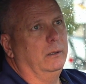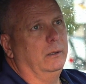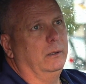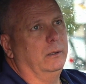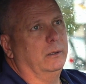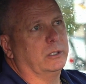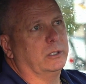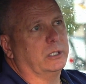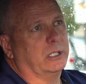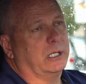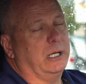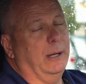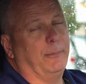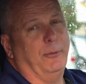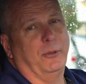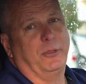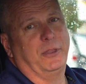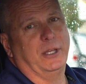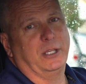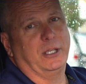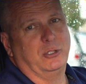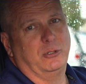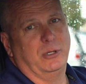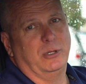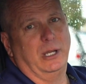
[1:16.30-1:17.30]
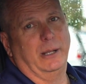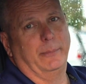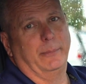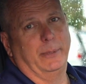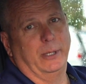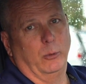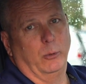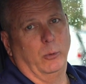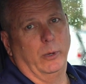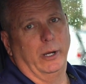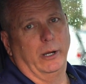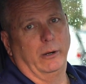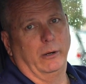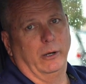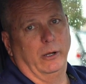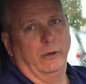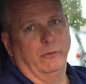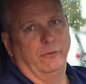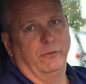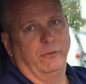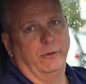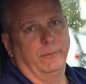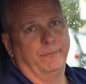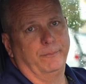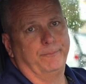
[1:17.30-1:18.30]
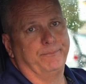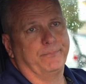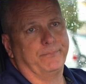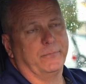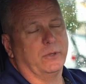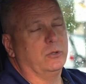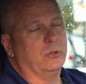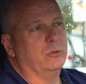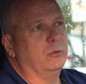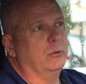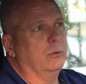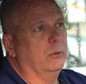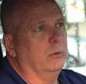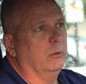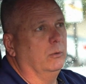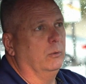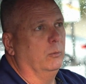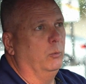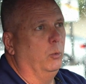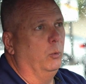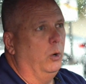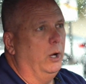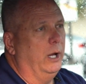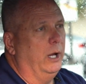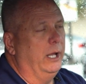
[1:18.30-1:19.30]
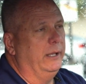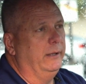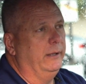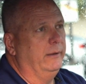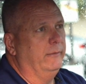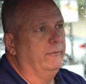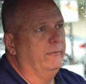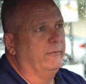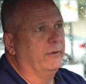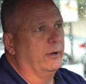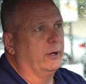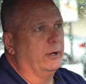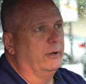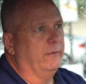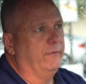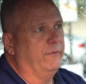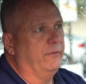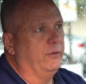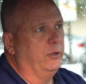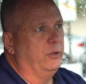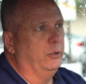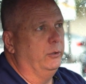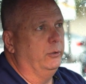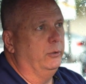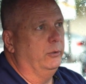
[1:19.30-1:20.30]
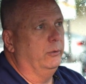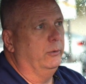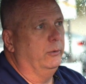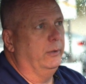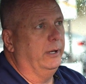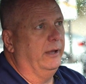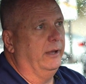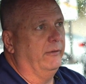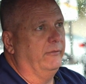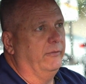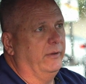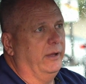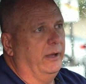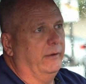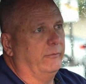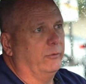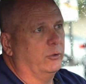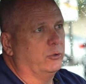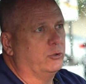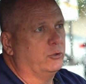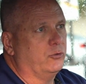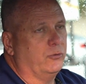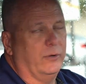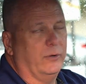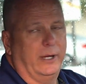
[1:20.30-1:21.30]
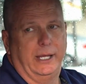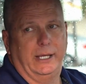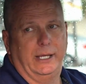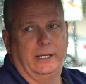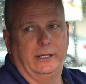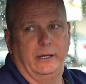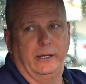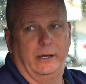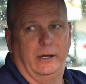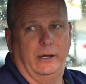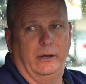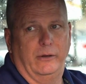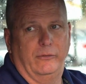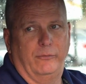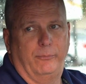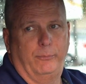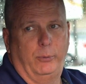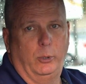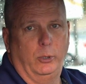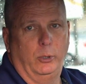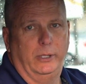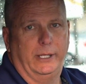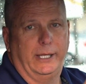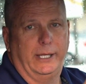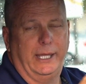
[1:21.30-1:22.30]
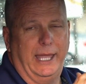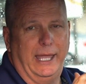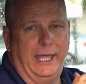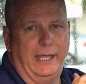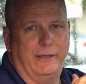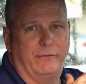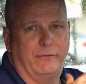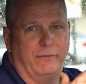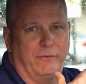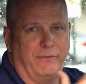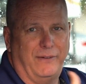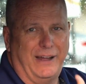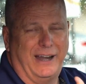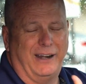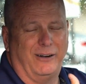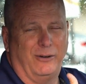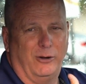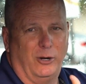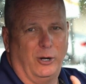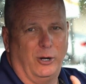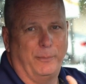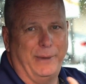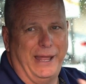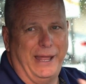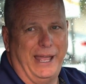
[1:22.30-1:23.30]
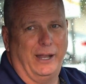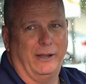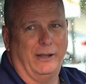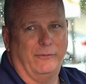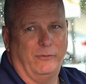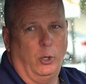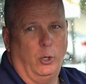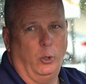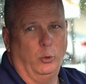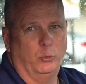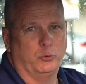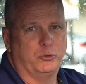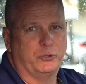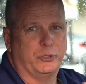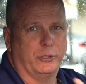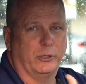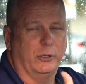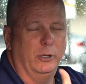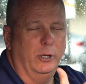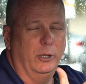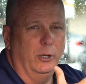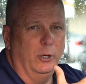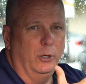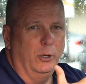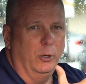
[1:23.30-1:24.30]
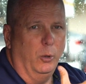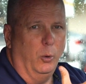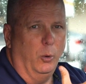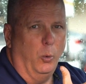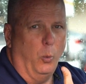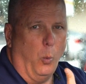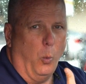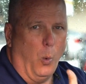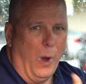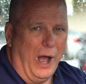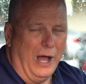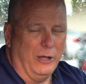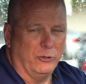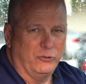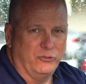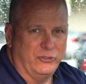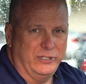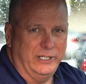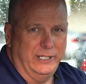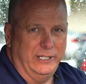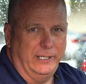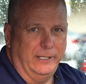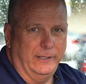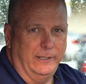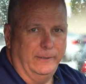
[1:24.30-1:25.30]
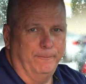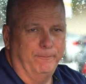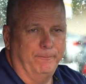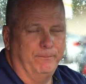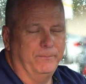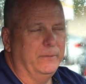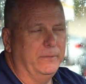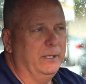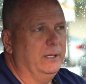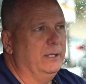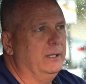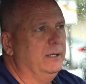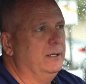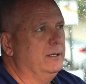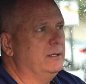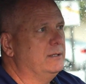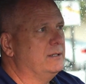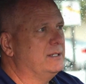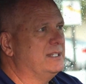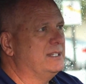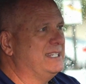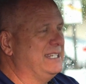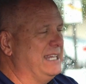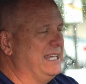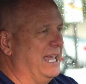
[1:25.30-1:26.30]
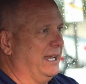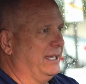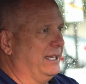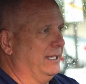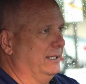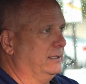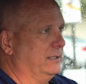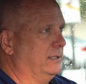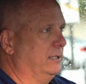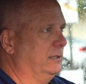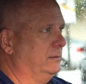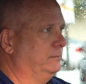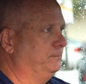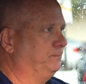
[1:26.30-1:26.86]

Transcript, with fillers: there's a couple things you got to be aware of. One, very few have ever trained of pulling a firearm out of a holster while seated. Second,